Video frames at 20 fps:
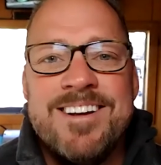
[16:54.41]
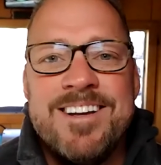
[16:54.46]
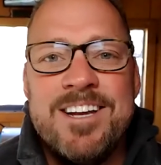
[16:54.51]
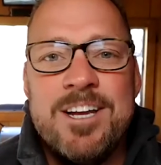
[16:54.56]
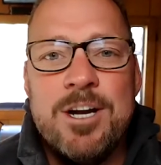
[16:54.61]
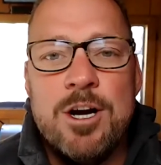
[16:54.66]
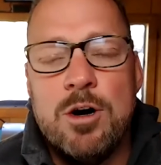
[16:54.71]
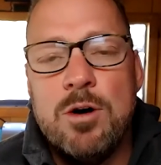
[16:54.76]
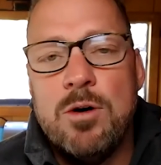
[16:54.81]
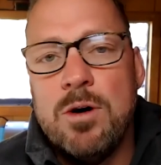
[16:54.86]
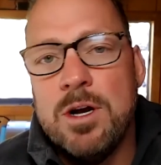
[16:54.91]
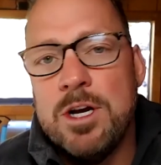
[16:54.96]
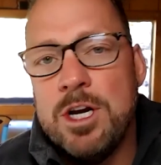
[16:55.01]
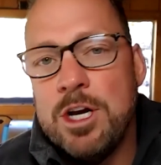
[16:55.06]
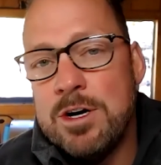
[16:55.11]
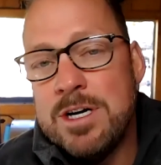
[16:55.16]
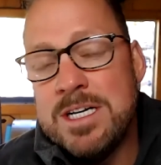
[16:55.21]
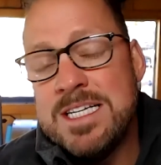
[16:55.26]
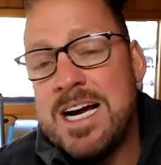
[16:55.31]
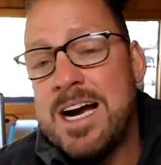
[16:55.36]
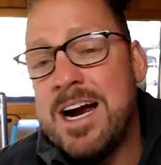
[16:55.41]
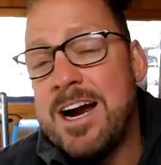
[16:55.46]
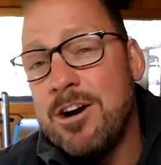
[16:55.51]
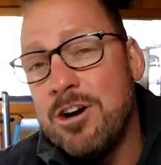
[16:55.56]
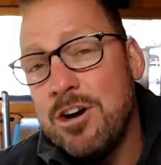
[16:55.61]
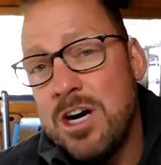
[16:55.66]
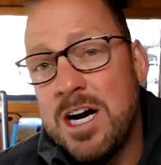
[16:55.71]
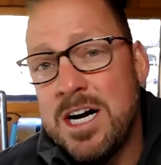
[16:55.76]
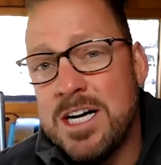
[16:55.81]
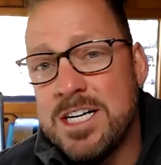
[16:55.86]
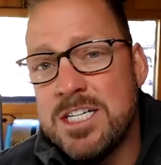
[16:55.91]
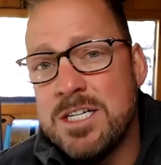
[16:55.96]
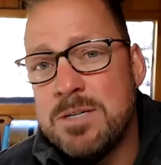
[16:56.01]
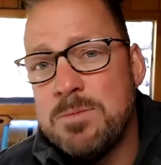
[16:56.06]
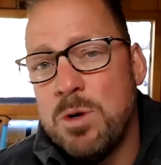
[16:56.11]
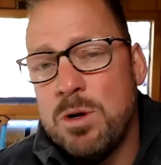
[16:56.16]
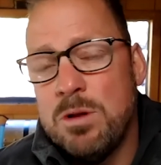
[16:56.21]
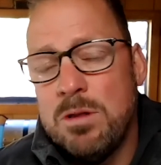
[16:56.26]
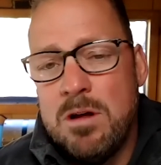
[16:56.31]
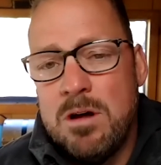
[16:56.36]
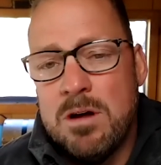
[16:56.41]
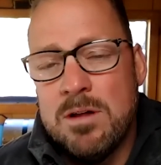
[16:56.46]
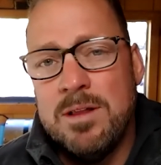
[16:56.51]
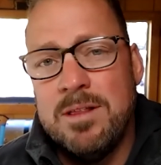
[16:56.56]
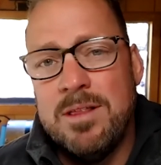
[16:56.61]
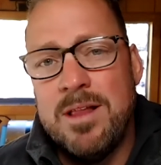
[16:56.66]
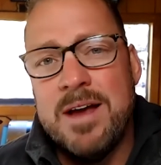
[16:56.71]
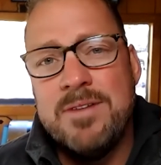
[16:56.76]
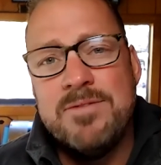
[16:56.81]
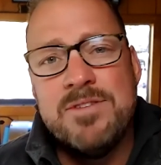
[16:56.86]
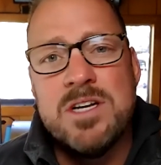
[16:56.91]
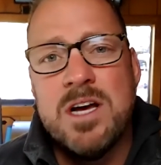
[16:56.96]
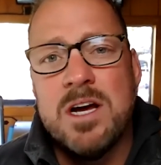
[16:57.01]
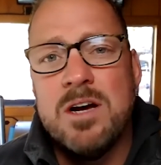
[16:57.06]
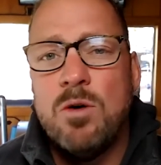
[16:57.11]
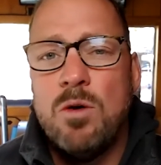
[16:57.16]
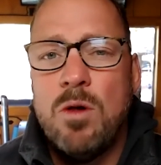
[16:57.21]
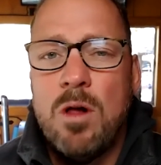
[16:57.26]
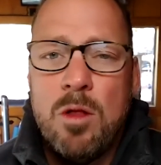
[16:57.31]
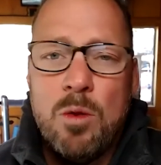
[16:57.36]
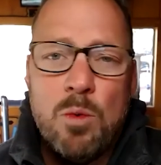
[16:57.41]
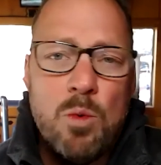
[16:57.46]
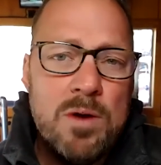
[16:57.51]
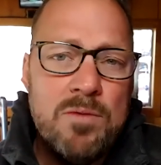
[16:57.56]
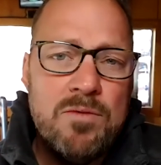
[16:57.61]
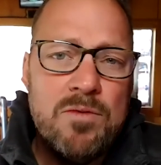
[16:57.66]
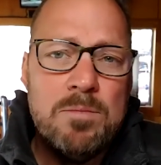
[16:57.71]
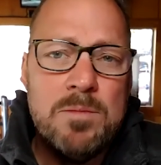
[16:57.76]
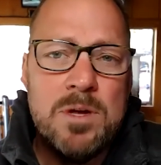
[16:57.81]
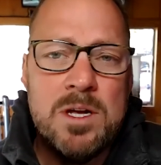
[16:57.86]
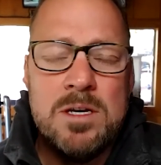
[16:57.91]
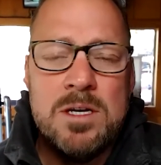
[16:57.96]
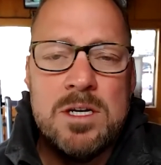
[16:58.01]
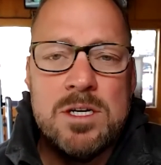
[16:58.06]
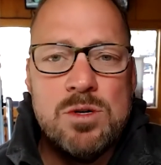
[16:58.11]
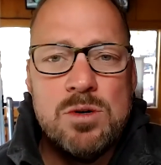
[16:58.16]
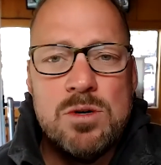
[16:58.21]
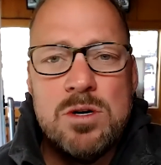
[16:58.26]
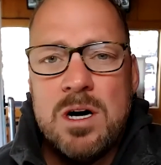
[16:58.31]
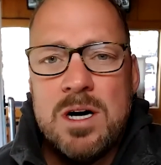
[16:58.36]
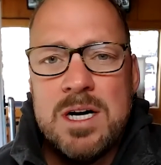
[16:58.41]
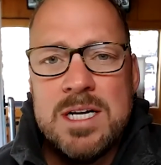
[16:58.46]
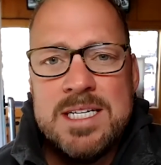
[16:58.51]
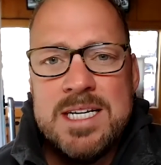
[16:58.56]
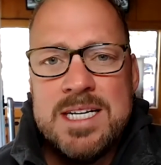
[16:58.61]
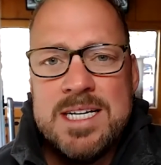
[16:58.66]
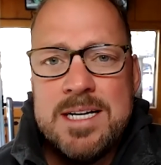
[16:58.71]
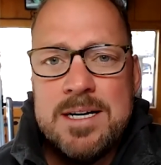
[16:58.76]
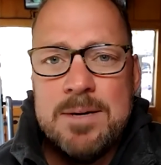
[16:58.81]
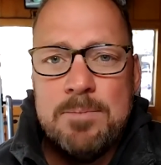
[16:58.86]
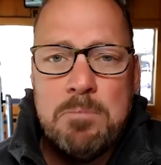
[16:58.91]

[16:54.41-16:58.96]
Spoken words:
your entire customer along the life cycle, all the way from the initial content,